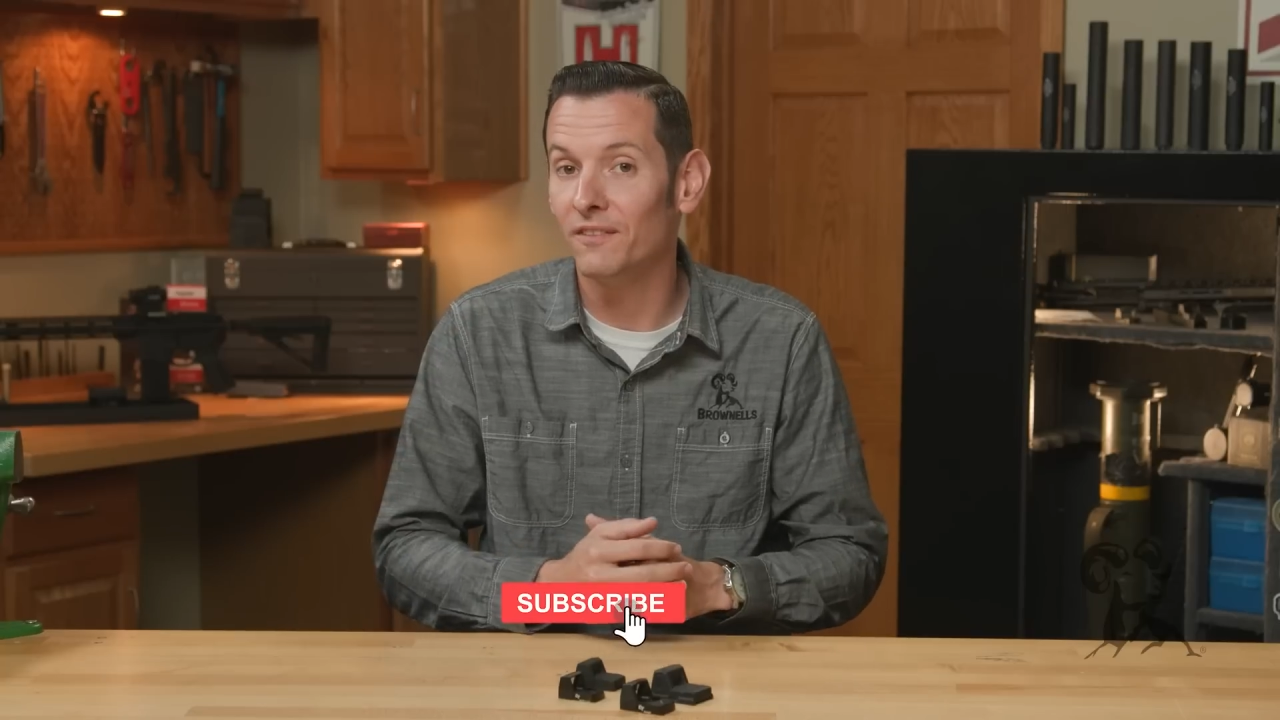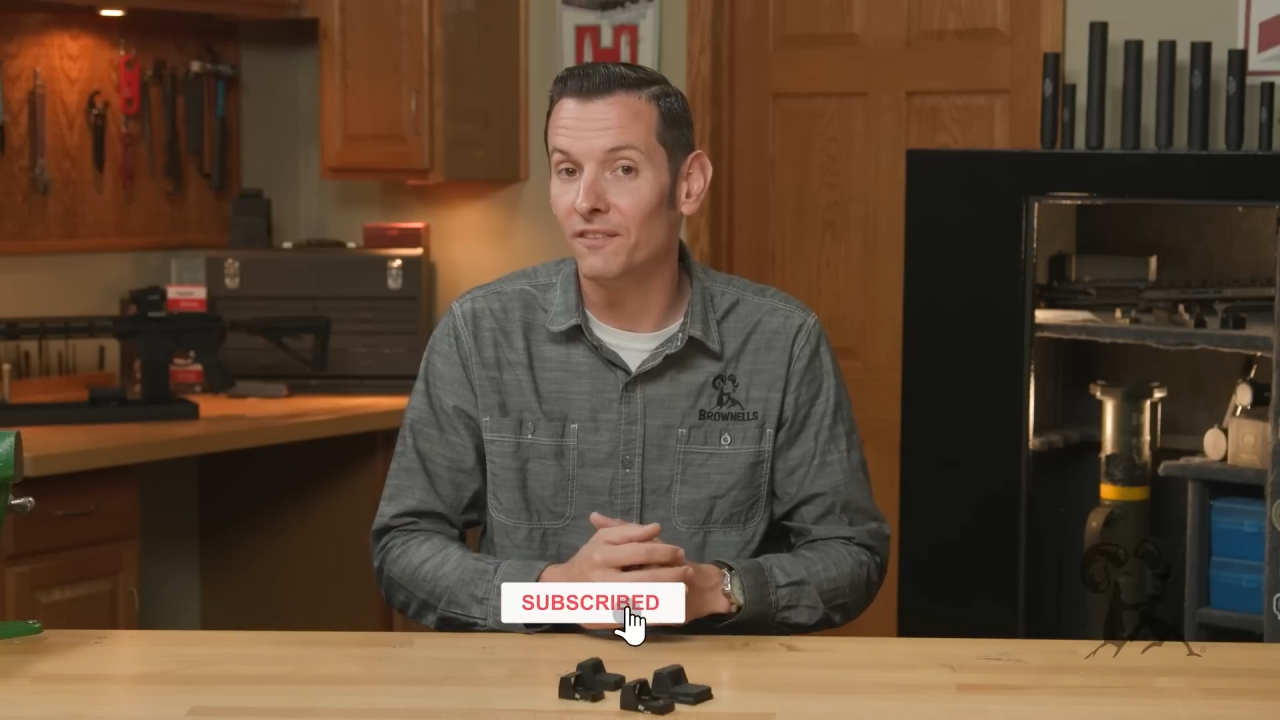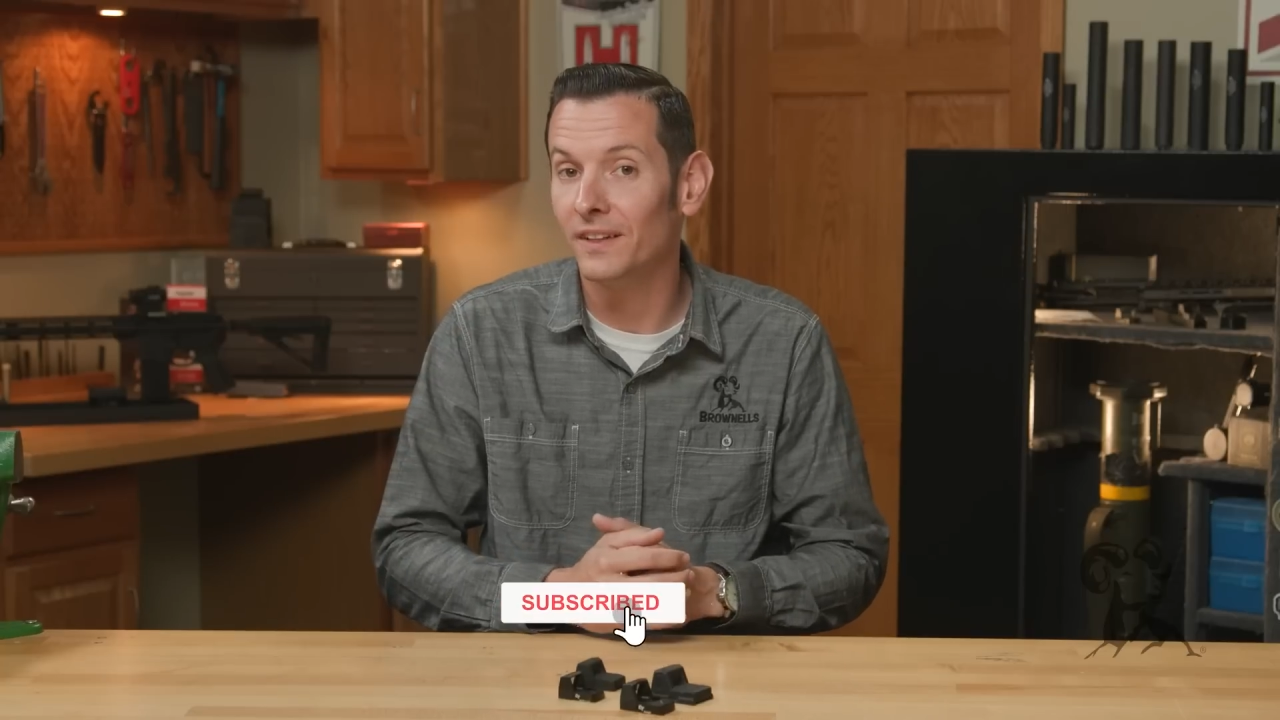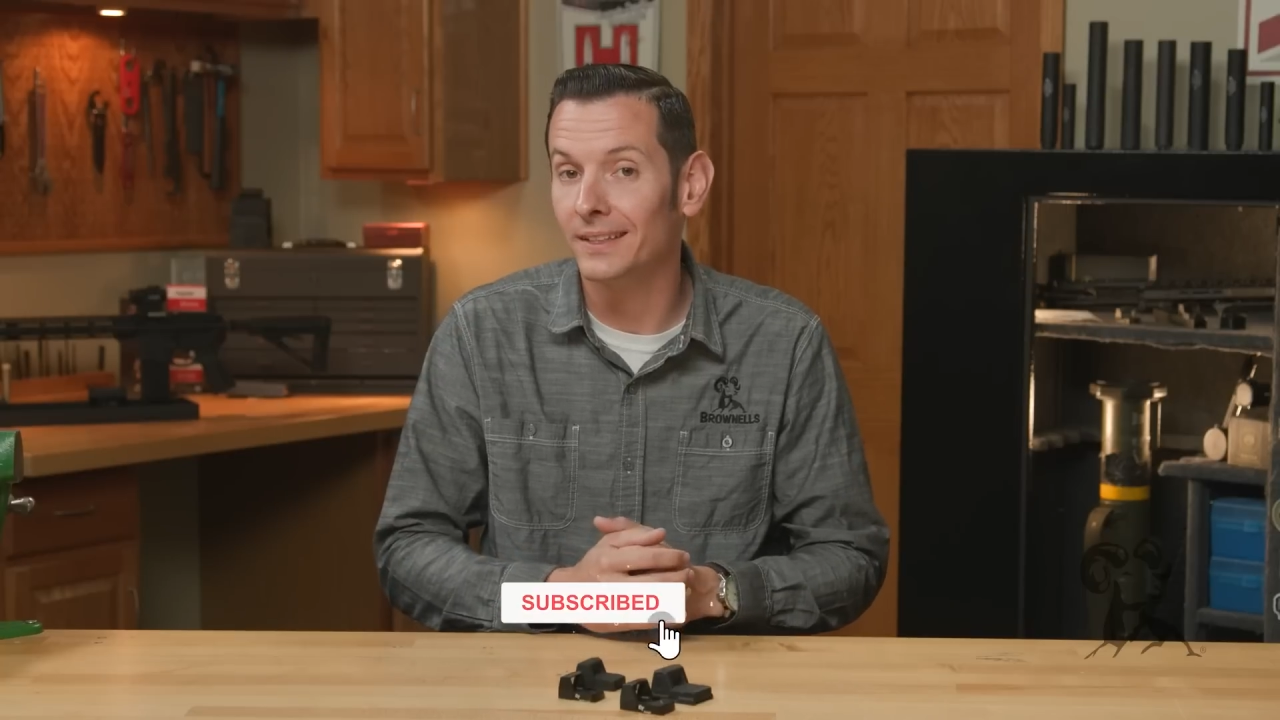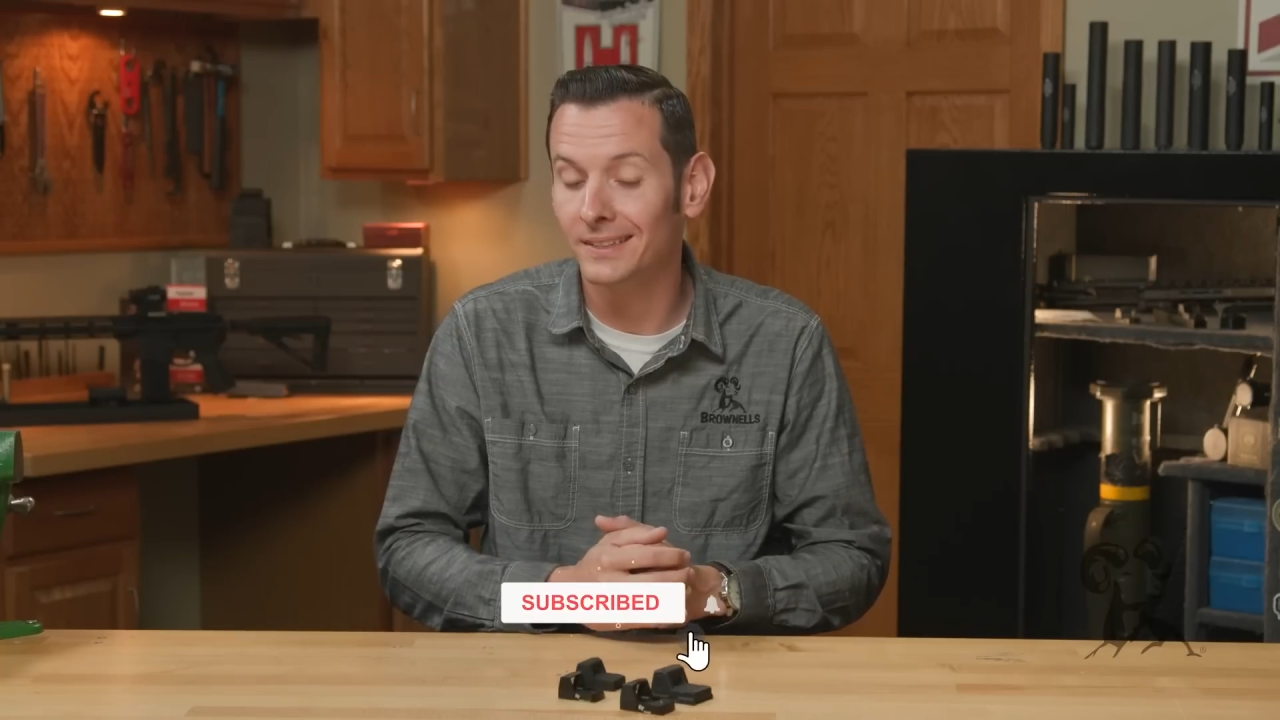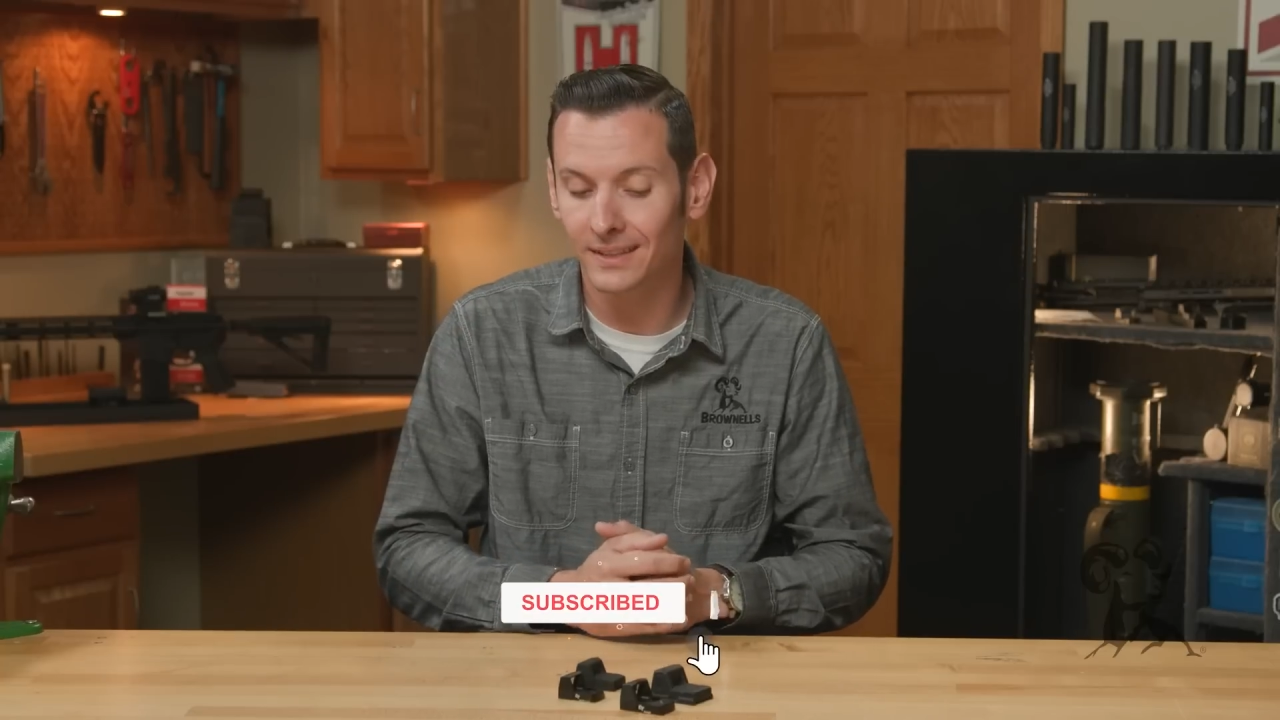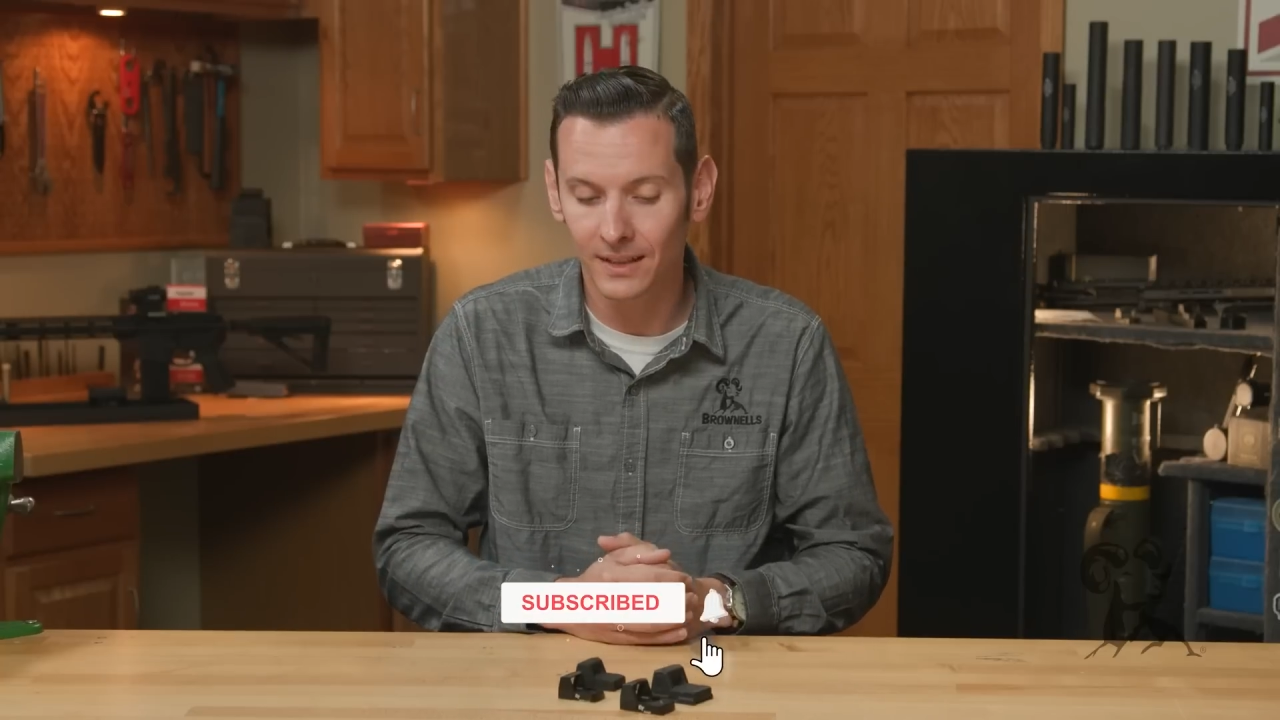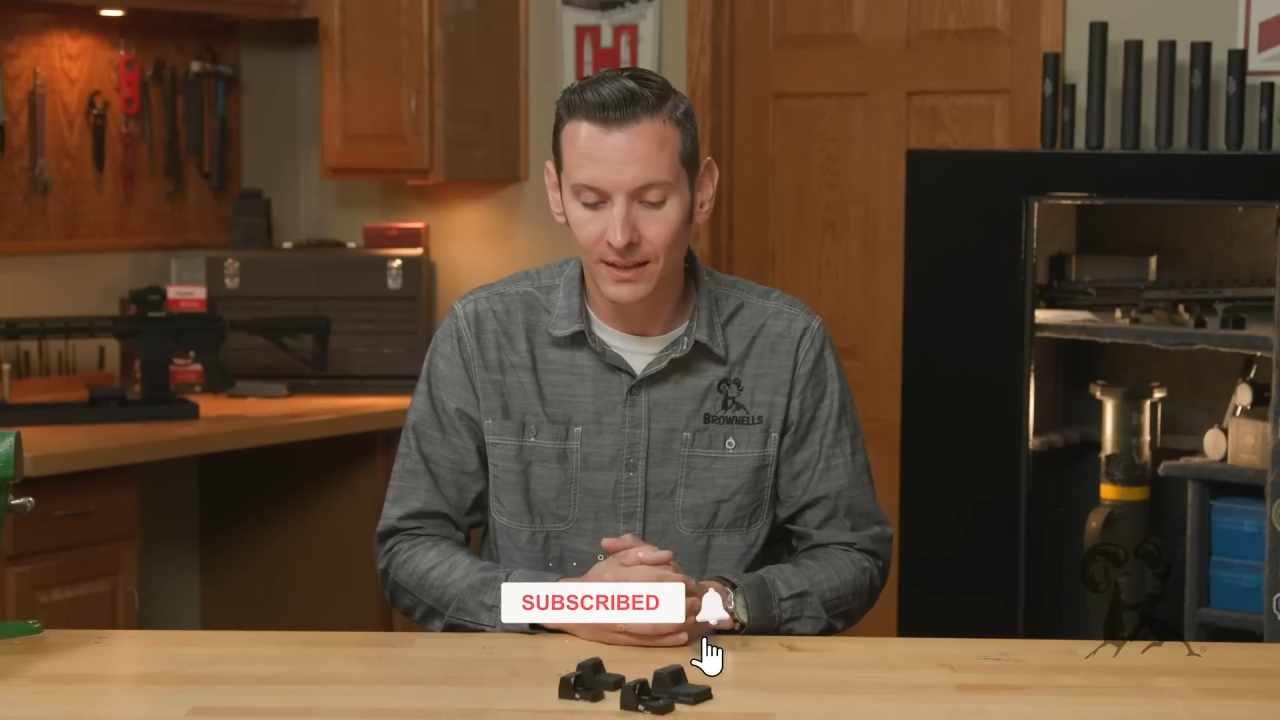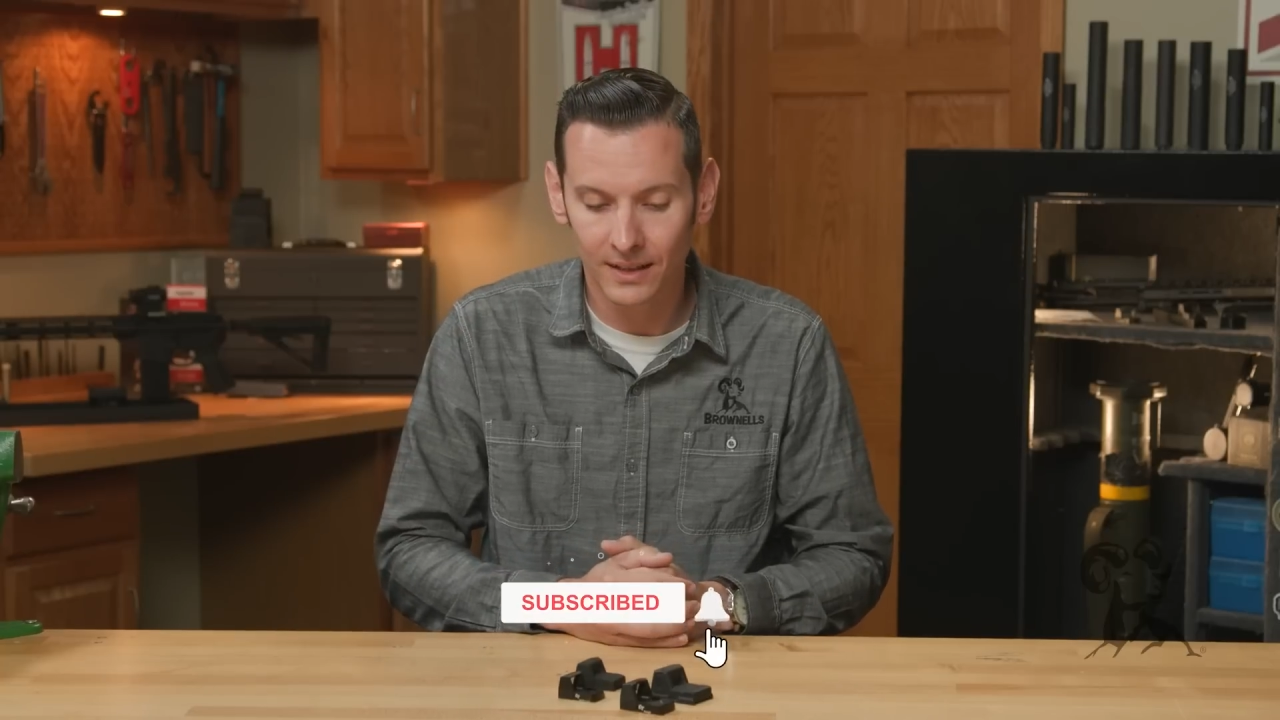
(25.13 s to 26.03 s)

fit?